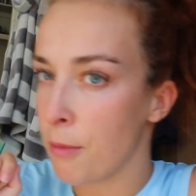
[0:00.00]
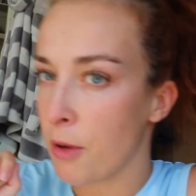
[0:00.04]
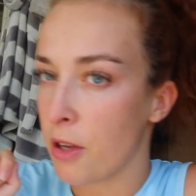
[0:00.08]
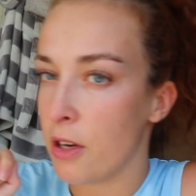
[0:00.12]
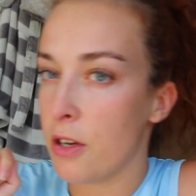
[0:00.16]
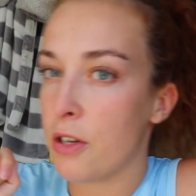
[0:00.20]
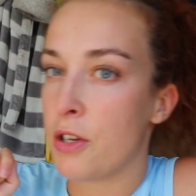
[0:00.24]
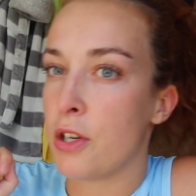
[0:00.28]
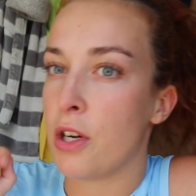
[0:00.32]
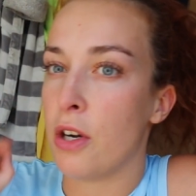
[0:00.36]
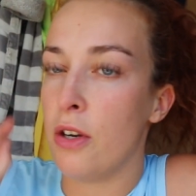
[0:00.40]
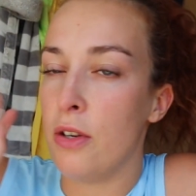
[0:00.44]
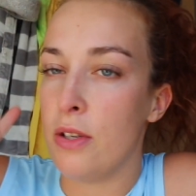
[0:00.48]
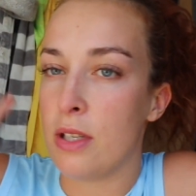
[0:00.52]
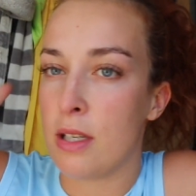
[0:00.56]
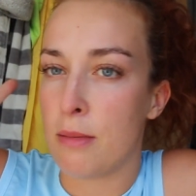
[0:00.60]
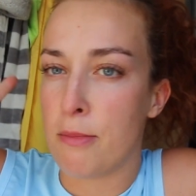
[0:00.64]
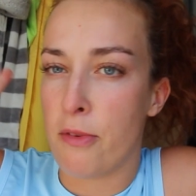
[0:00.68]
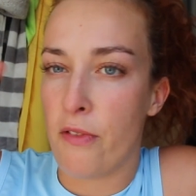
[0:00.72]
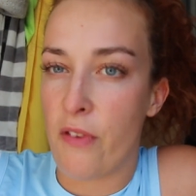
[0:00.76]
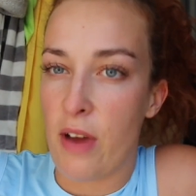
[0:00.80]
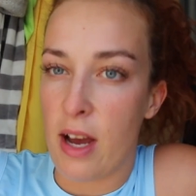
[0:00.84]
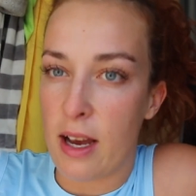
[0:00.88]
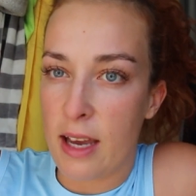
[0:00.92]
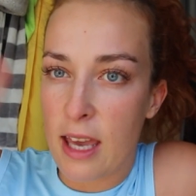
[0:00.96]
I'm going to show you
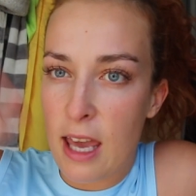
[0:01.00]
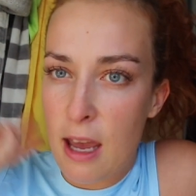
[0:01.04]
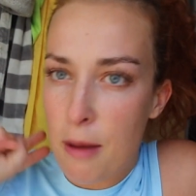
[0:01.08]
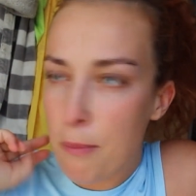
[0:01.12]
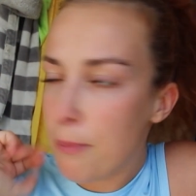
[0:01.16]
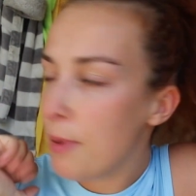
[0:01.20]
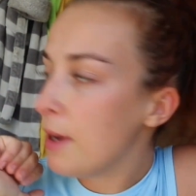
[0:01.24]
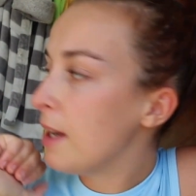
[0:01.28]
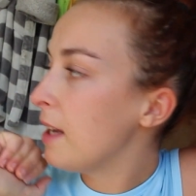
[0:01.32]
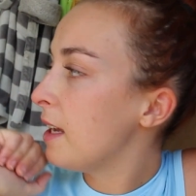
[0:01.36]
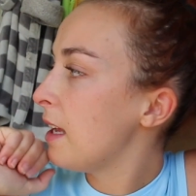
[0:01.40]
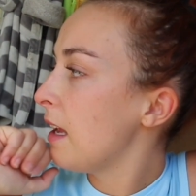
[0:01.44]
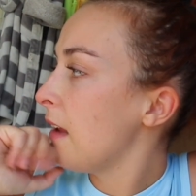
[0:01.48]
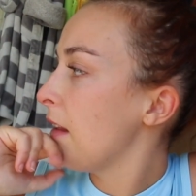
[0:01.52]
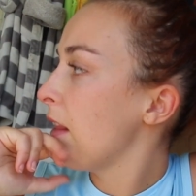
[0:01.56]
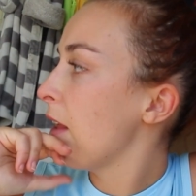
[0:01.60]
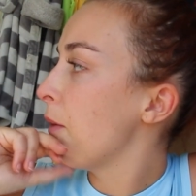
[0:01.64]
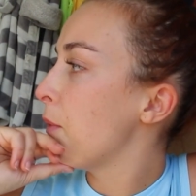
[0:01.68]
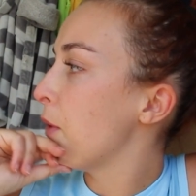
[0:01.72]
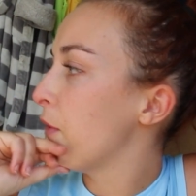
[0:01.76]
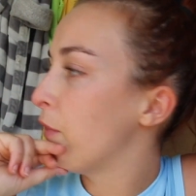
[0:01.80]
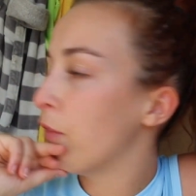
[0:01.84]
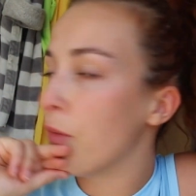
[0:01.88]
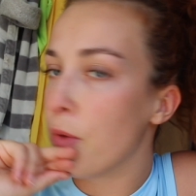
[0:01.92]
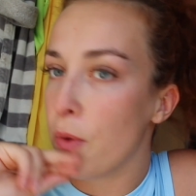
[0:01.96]
some of our camping gear
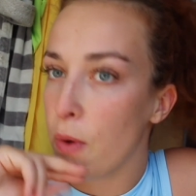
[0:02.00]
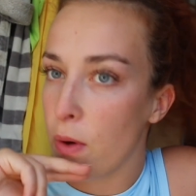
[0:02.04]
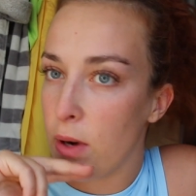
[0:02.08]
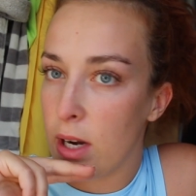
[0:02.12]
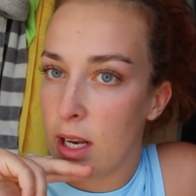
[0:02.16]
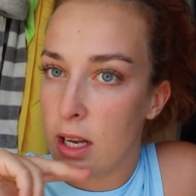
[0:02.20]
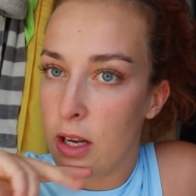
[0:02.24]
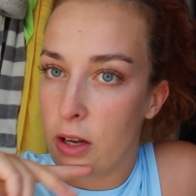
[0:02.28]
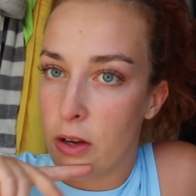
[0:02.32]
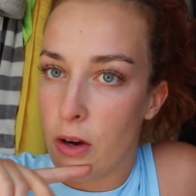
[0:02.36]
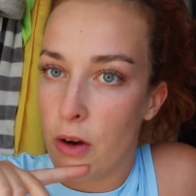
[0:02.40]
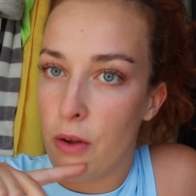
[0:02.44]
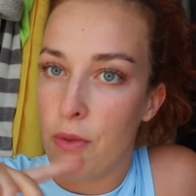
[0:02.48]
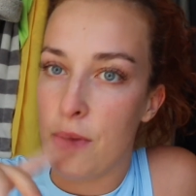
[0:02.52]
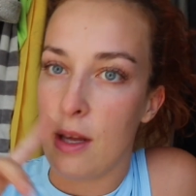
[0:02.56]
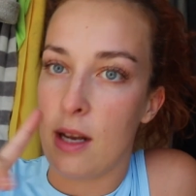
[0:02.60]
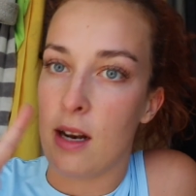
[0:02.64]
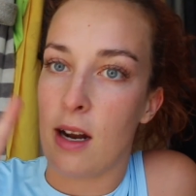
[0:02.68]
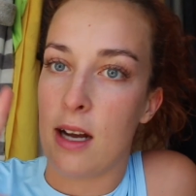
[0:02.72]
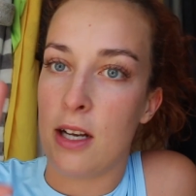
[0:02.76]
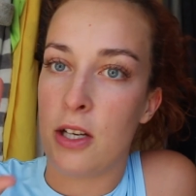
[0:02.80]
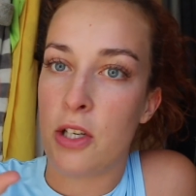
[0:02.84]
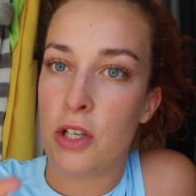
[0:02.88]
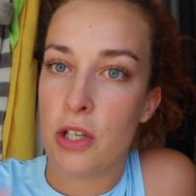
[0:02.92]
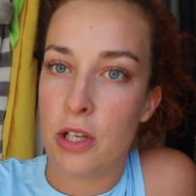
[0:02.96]
that we've already got that
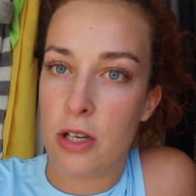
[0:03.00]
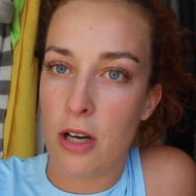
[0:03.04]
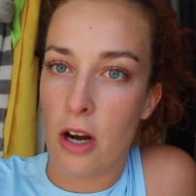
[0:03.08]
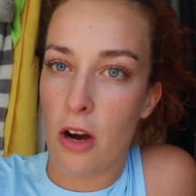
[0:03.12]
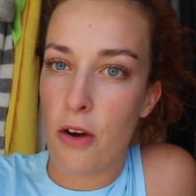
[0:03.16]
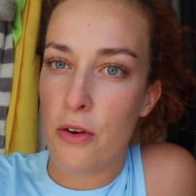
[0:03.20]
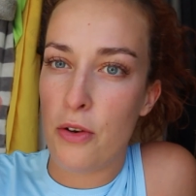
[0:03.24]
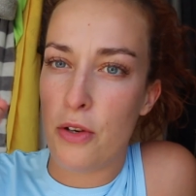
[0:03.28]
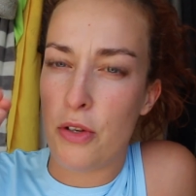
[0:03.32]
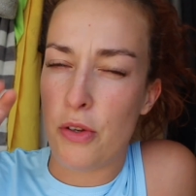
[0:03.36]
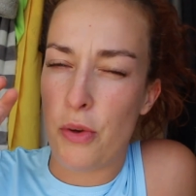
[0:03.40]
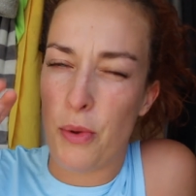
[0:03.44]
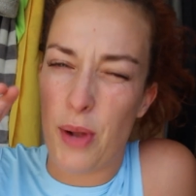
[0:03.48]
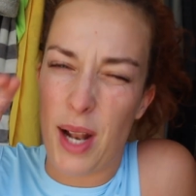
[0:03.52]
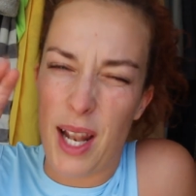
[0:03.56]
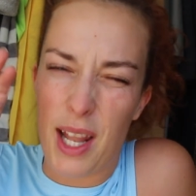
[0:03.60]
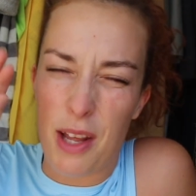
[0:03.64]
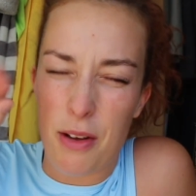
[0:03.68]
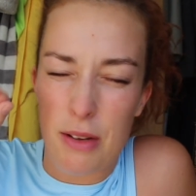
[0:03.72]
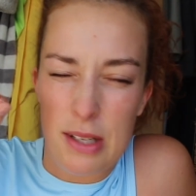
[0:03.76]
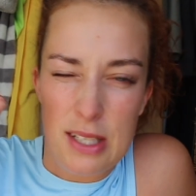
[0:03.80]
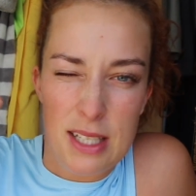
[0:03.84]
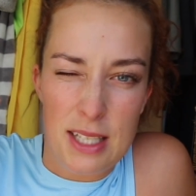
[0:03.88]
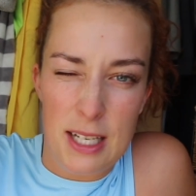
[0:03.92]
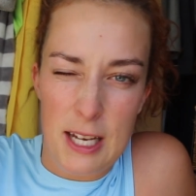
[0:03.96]
I showed you a
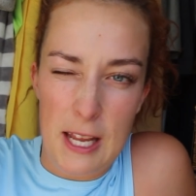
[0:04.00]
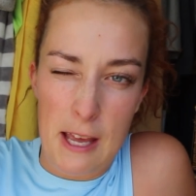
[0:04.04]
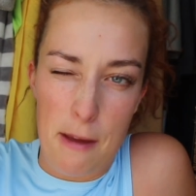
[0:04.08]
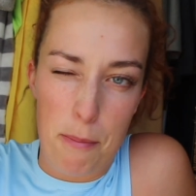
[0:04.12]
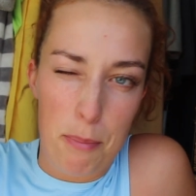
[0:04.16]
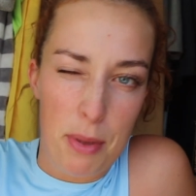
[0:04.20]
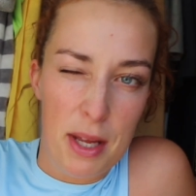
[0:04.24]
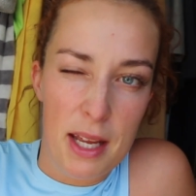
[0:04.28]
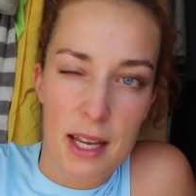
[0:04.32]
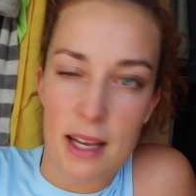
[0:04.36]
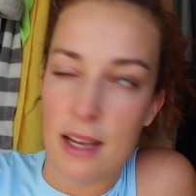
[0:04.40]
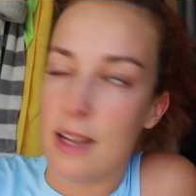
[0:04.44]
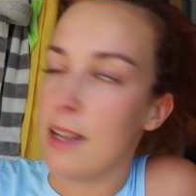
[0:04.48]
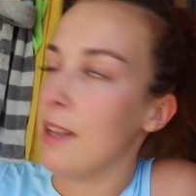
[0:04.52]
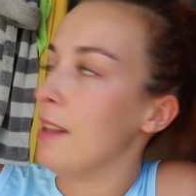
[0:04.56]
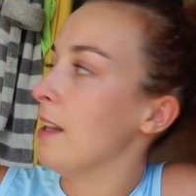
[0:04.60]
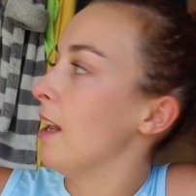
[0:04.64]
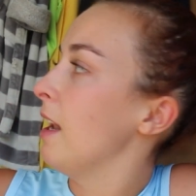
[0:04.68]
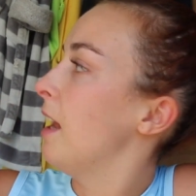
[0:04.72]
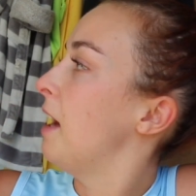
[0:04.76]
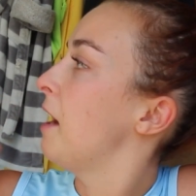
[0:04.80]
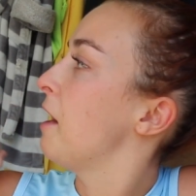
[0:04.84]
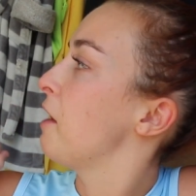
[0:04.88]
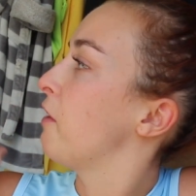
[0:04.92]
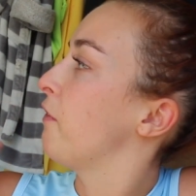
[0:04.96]
little sneak peek in
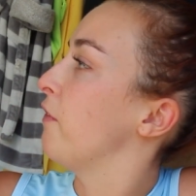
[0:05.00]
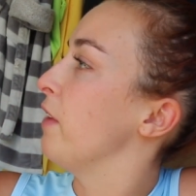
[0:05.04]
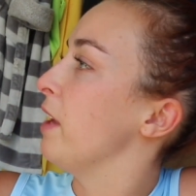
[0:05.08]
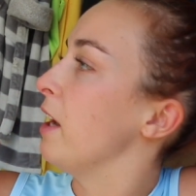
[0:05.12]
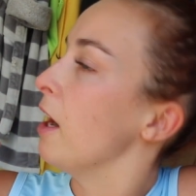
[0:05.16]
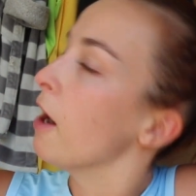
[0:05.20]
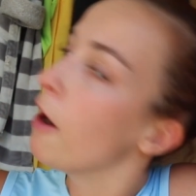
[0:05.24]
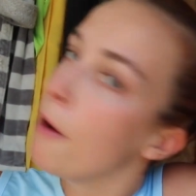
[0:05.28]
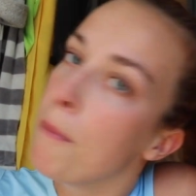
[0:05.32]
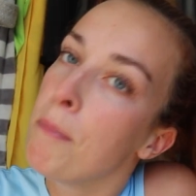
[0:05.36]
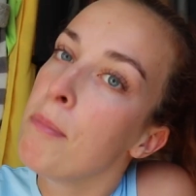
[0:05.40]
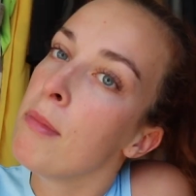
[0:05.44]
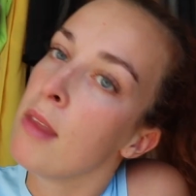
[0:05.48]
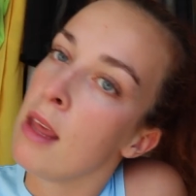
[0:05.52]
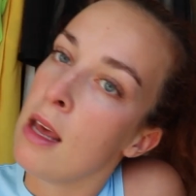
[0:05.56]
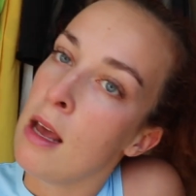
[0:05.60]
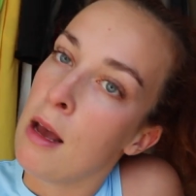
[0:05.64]
the last video.